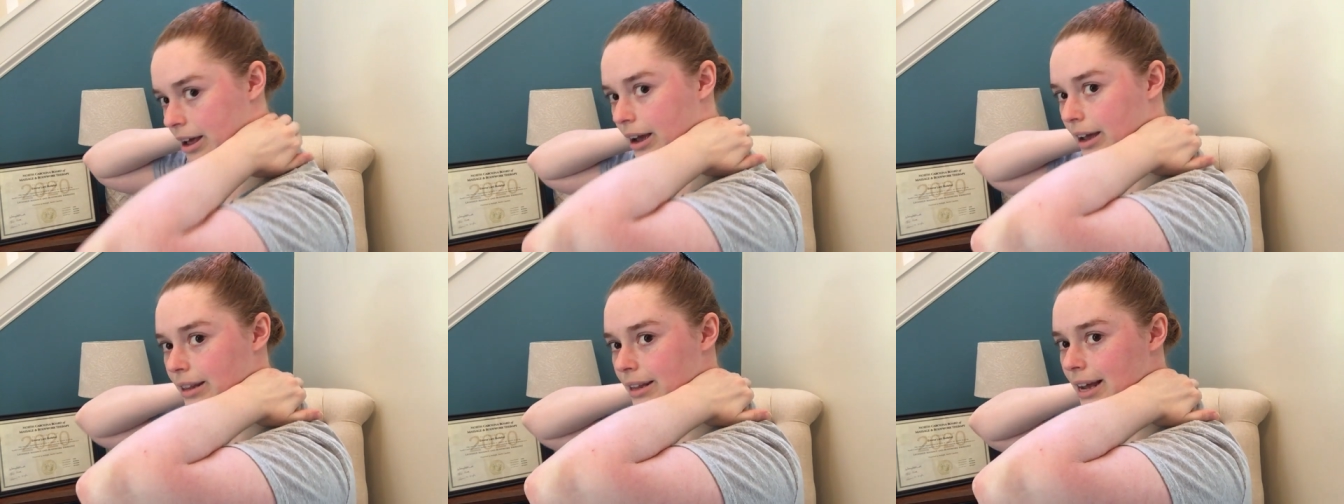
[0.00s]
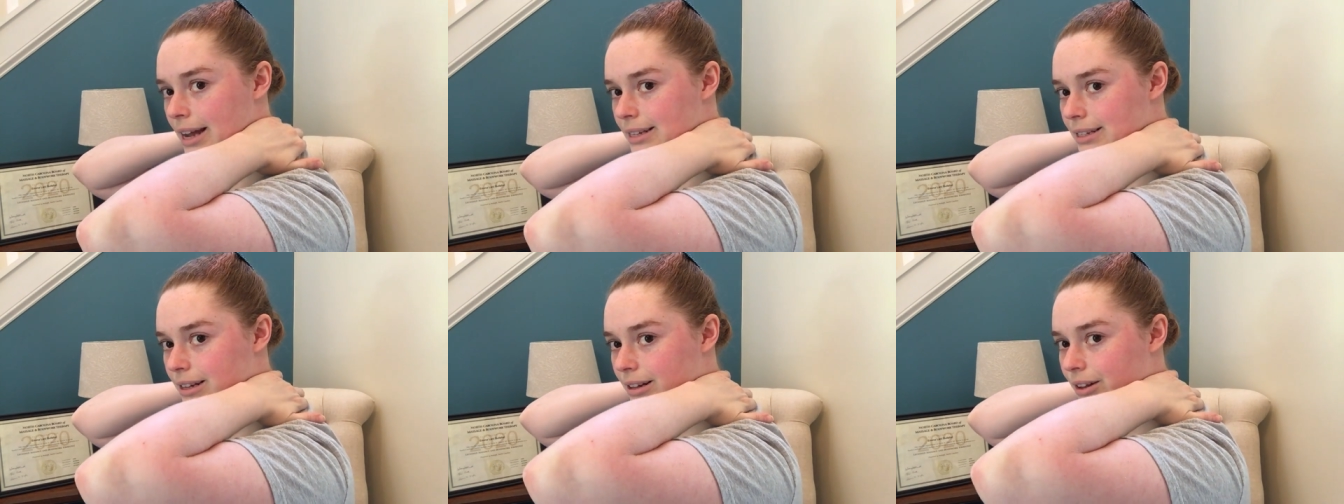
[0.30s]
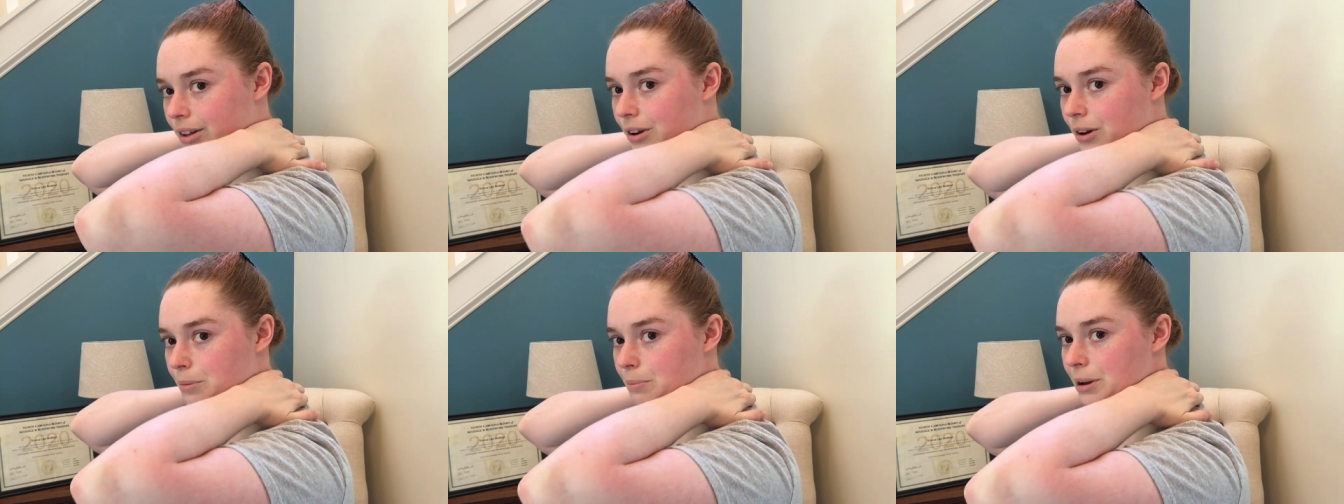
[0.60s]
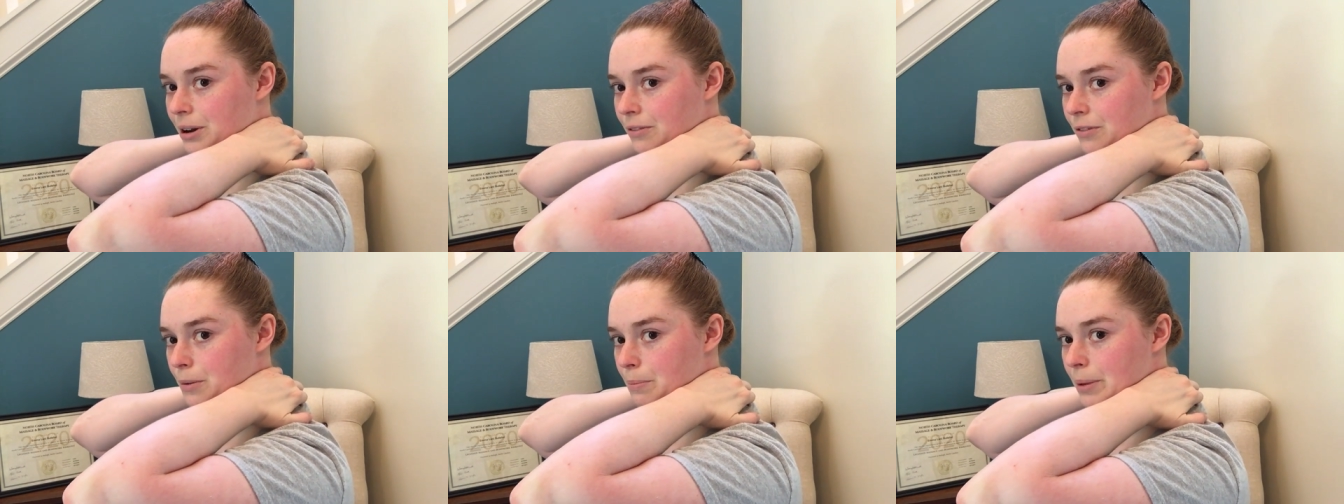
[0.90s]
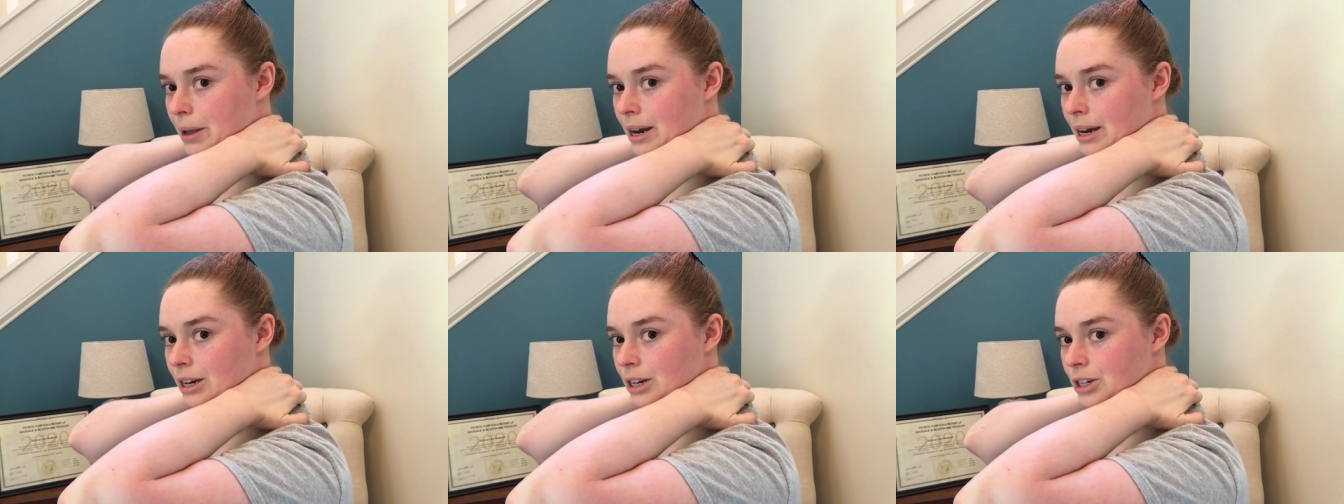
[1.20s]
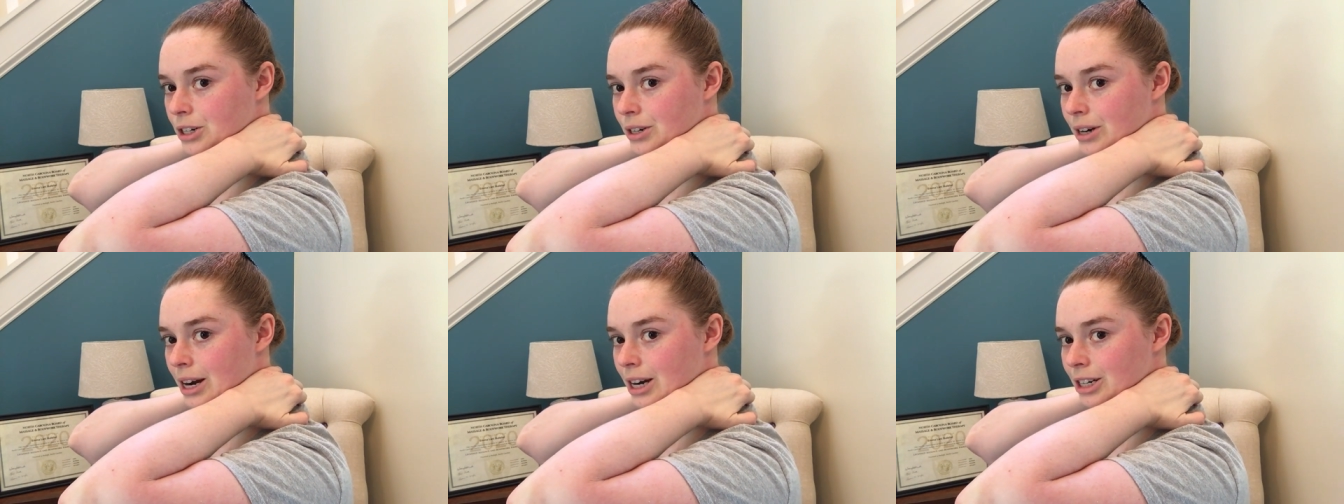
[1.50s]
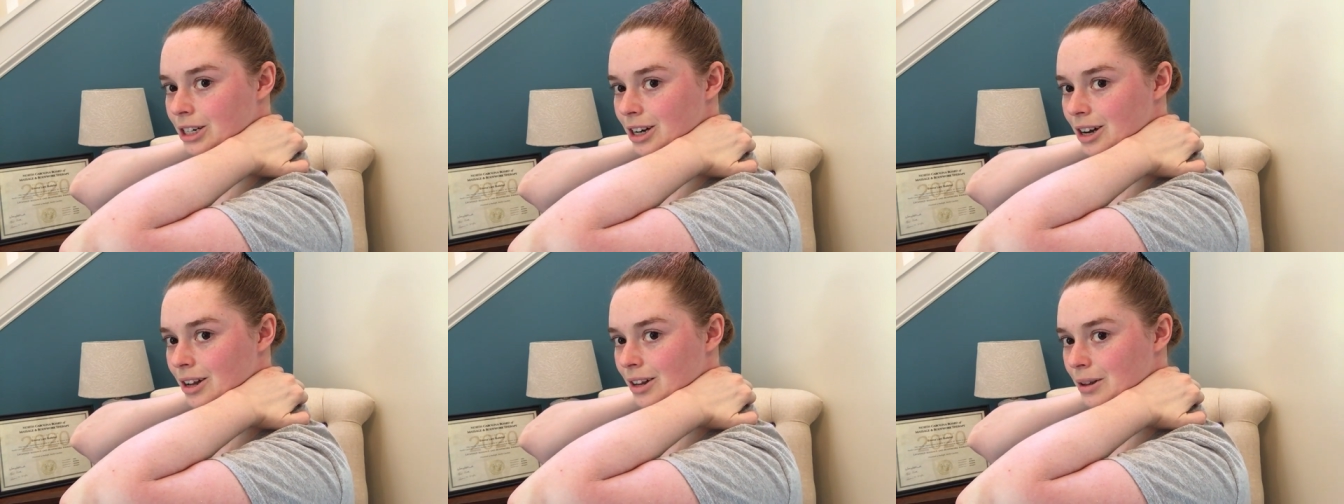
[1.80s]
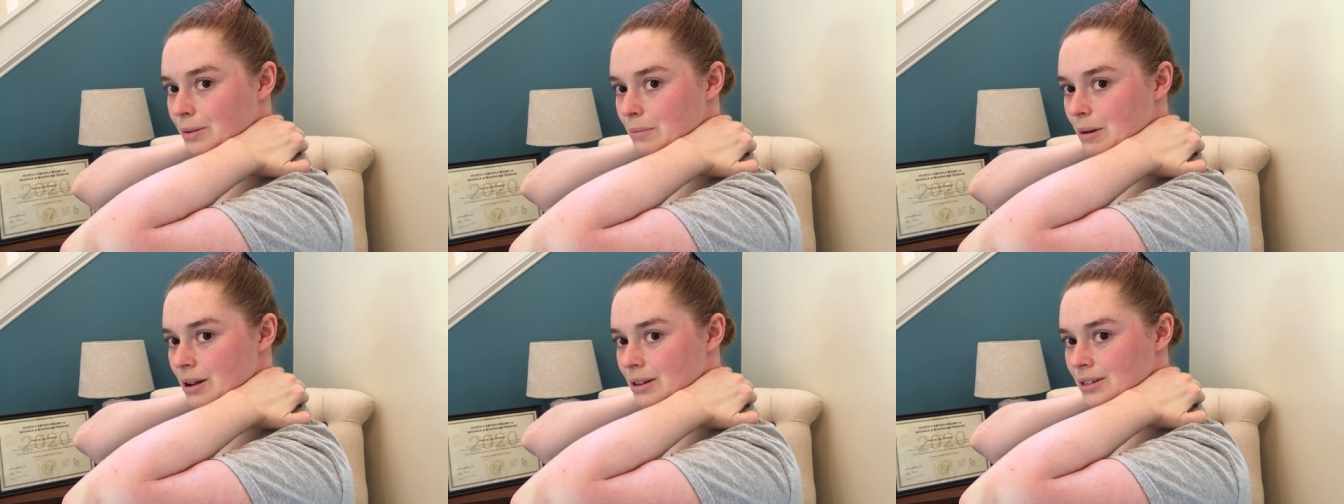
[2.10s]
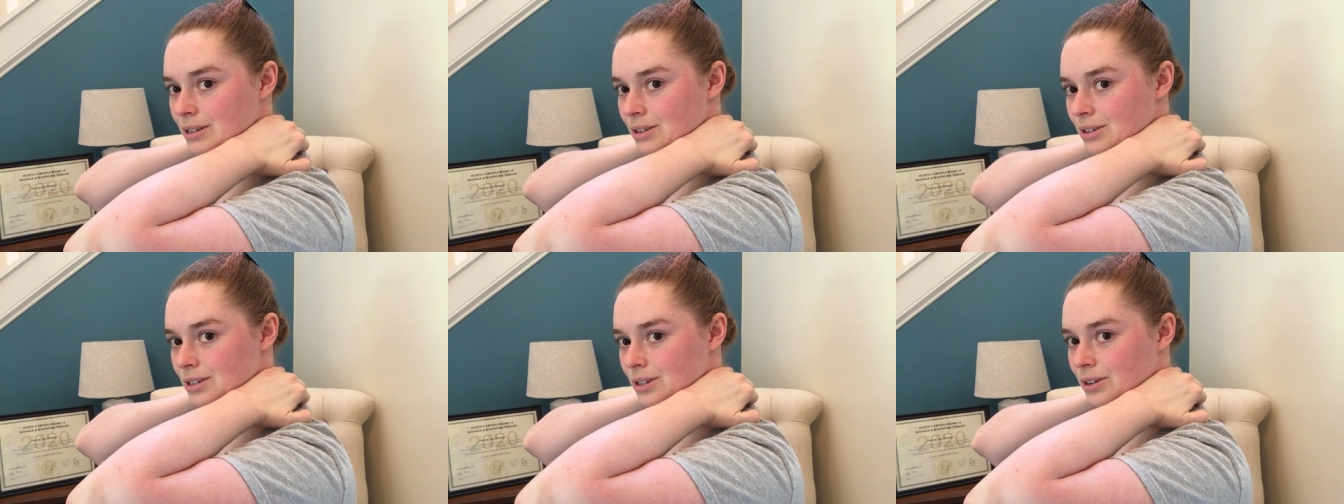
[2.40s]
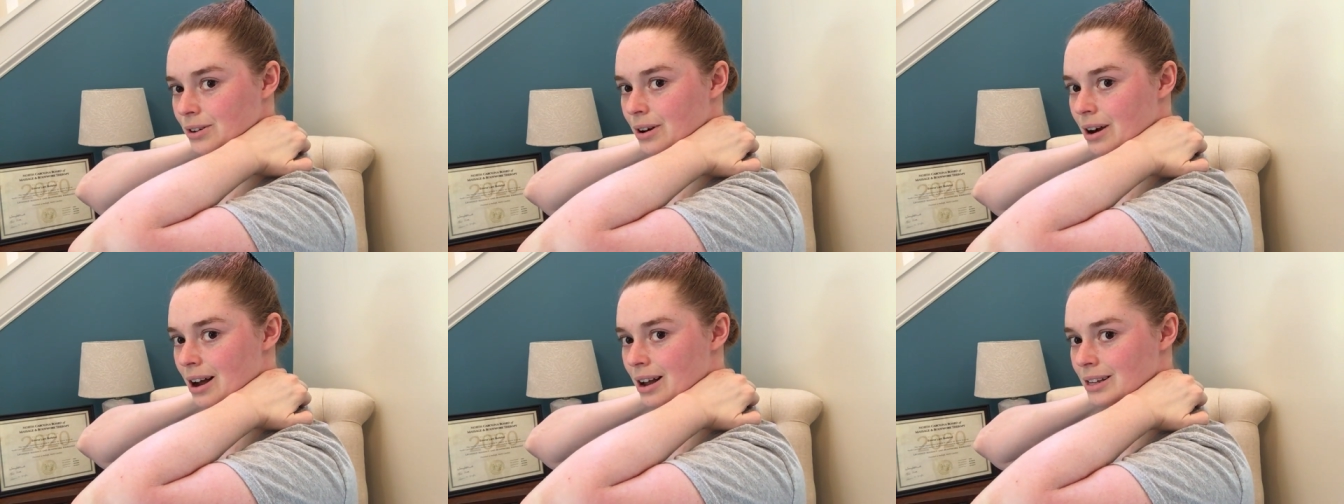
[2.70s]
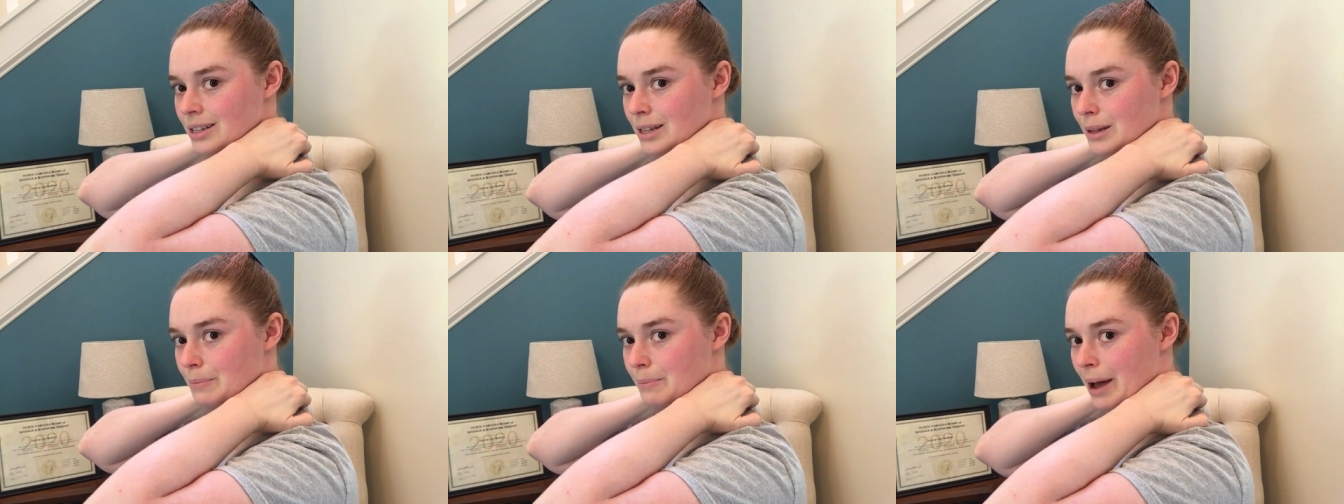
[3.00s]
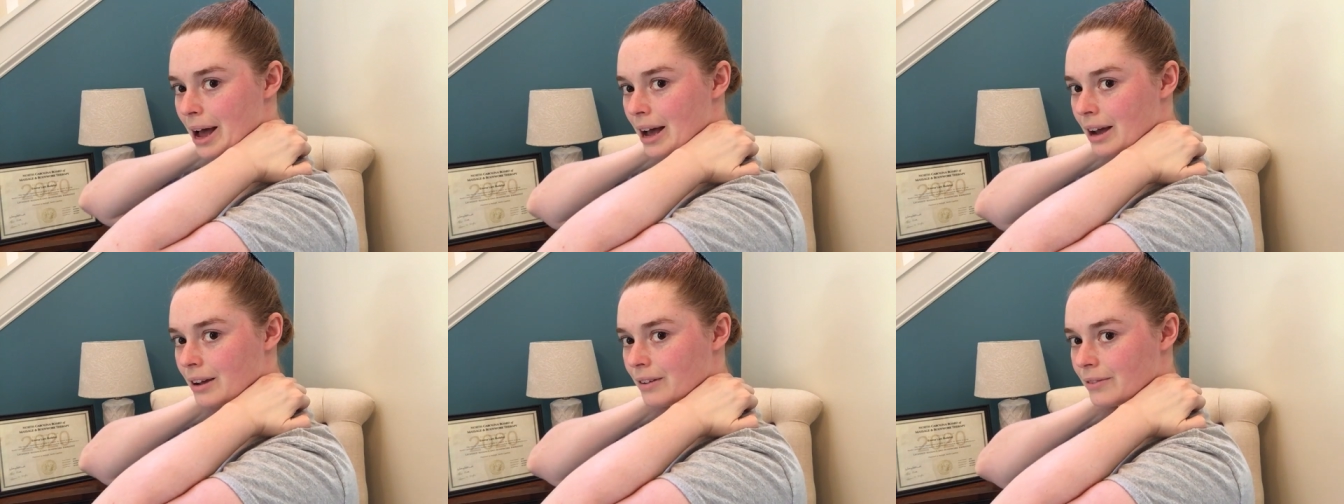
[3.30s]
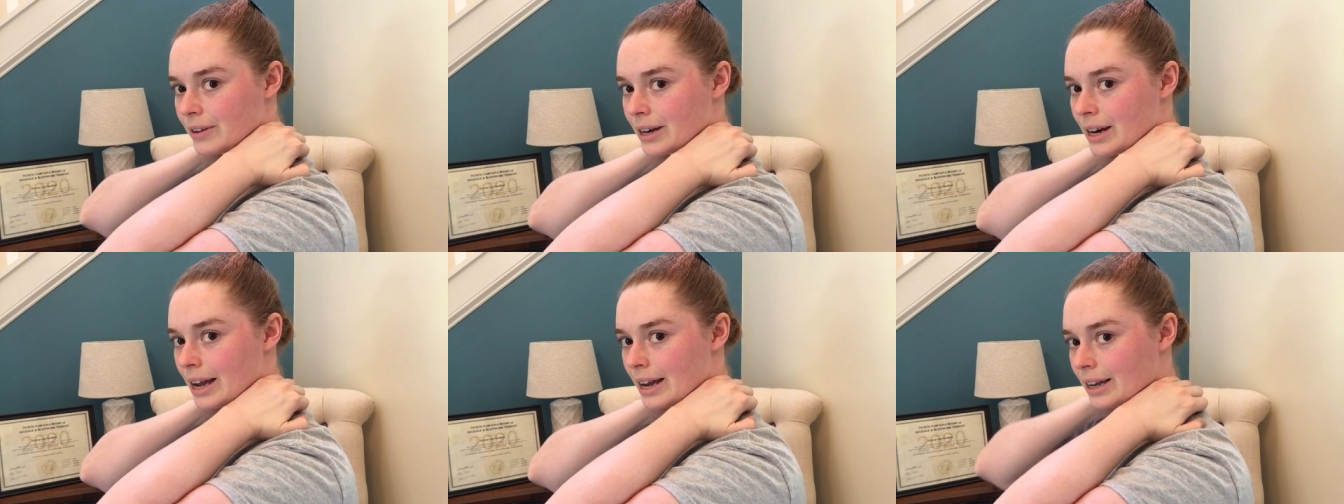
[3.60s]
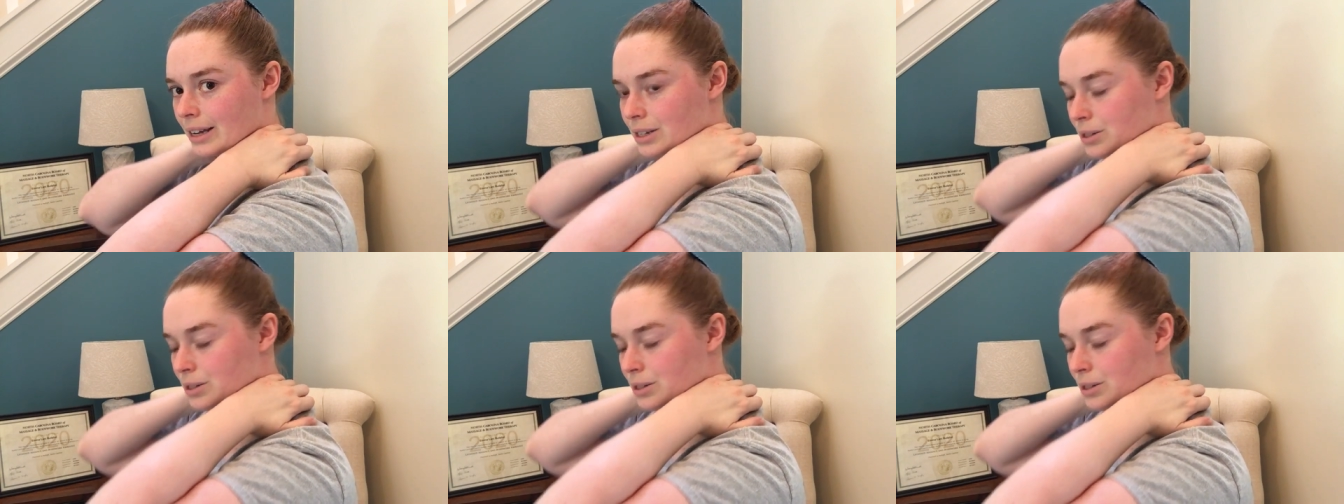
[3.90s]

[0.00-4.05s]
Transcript: And that's a little bit of a pin and stretch on the muscles across the back of your neck